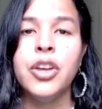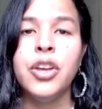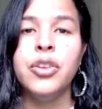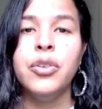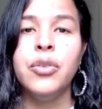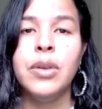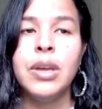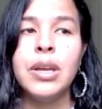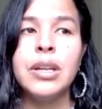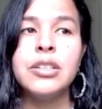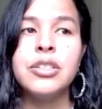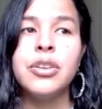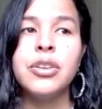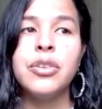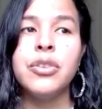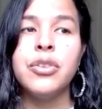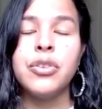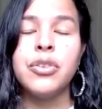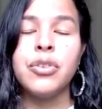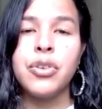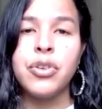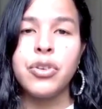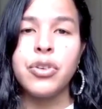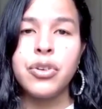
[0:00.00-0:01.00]
you get to
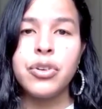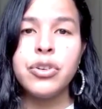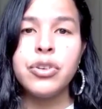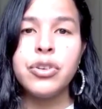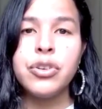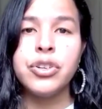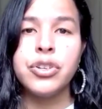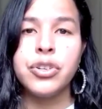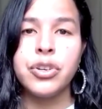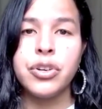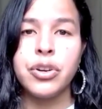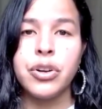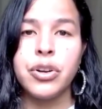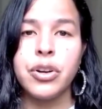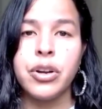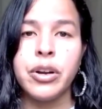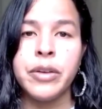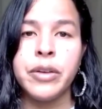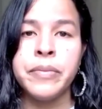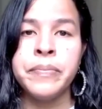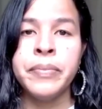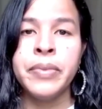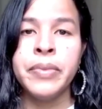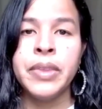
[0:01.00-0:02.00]

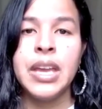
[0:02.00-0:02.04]
nurture